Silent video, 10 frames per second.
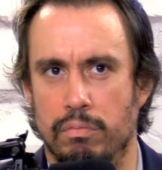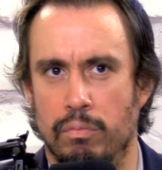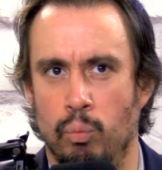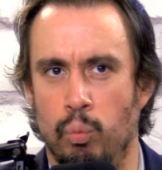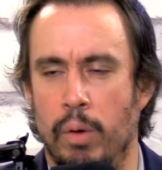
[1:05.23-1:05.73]

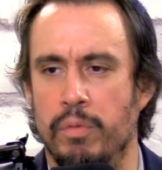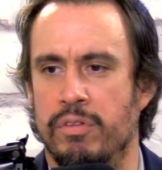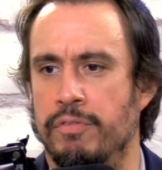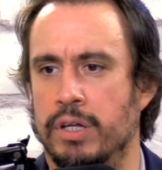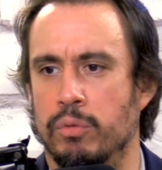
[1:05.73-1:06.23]
What was
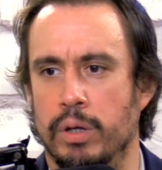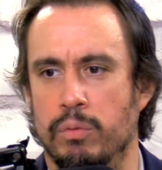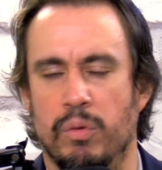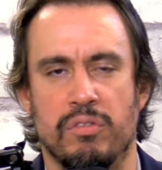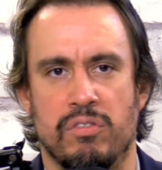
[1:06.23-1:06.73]
the victory?
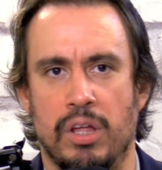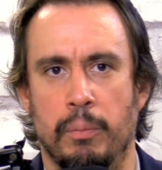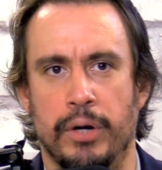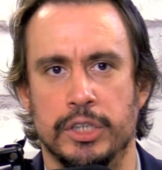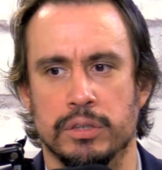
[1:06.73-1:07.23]
What was the
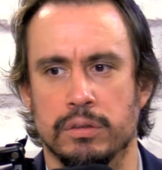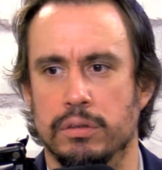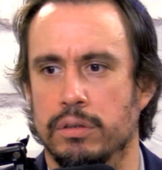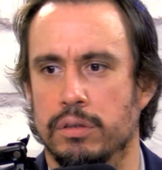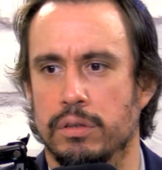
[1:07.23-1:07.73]
celebration?
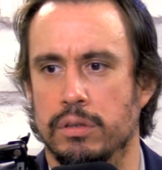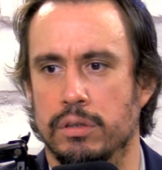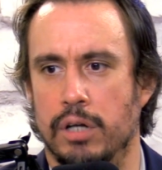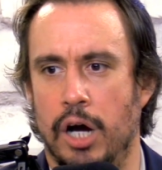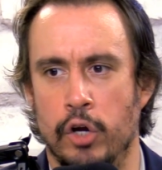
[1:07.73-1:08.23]

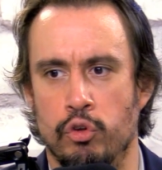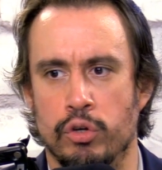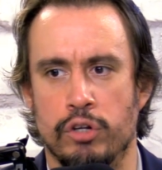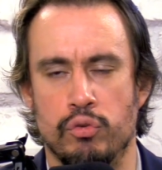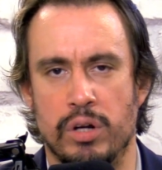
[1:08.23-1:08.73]
Are you
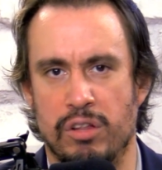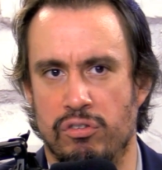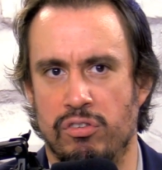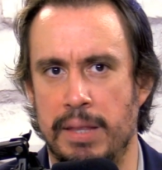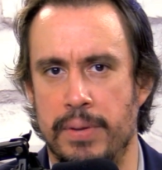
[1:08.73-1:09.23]
going to do another
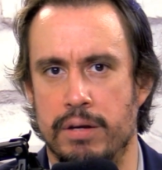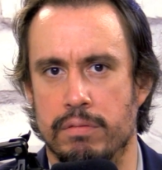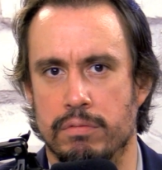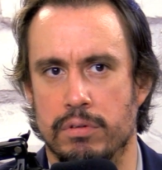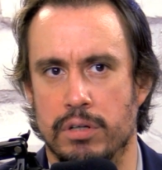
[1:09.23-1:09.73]
sleep-in?
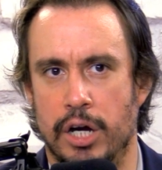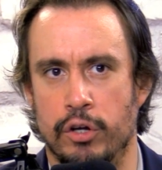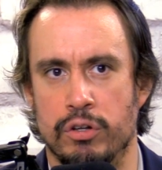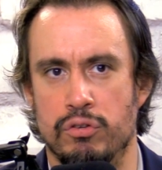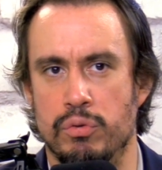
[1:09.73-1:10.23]
Are you
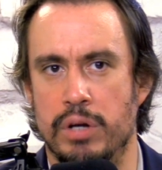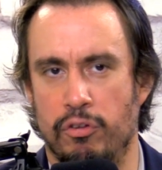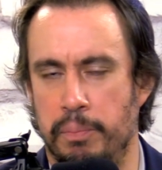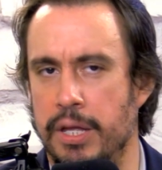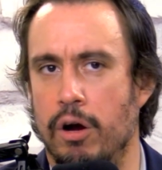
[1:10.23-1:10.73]
going to do another
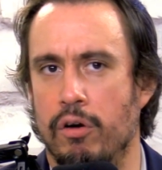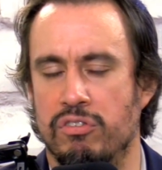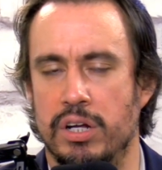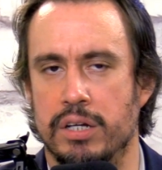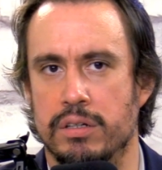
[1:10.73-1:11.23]
PR
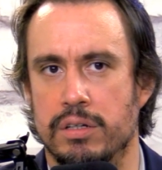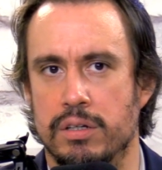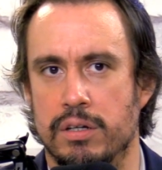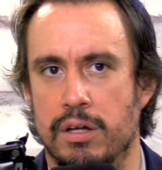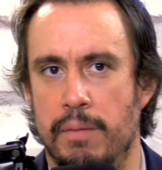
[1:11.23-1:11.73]
stunt?
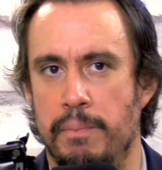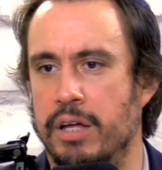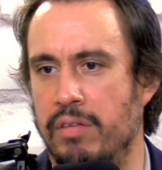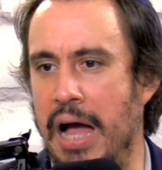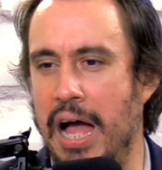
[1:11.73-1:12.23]

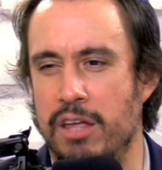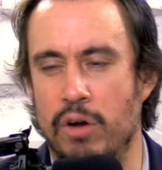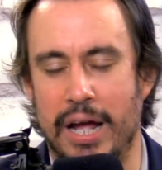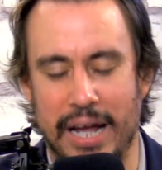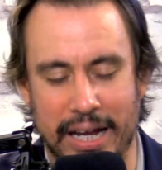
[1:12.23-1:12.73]
Because, I
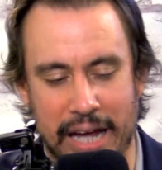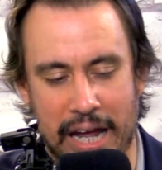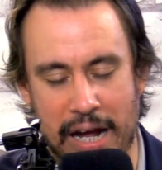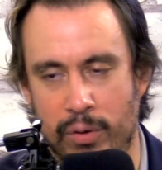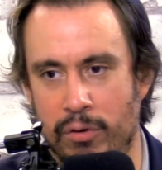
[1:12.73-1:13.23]

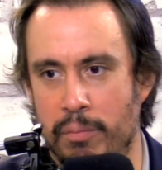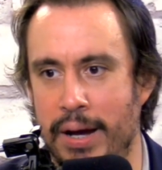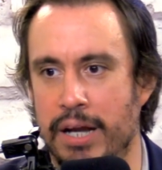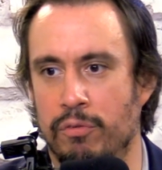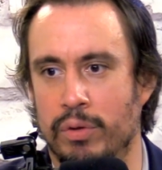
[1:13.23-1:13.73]
want to
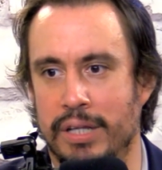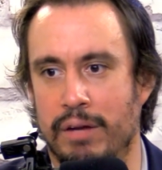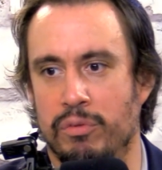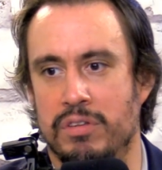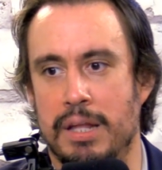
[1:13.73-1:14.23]
remind everyone that it
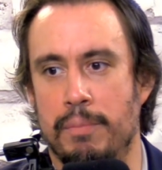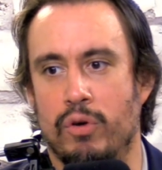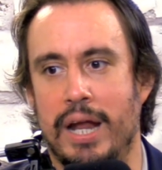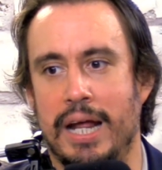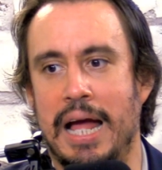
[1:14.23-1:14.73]
was the
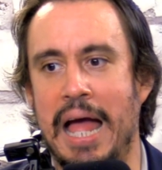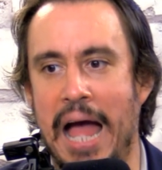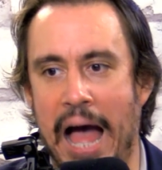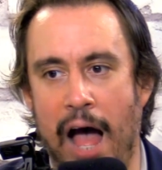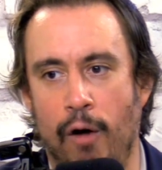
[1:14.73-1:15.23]
Democratic
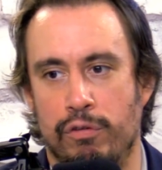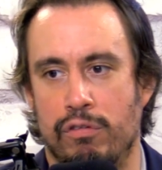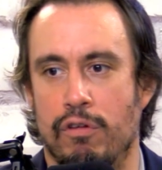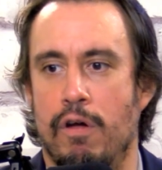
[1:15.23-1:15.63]
House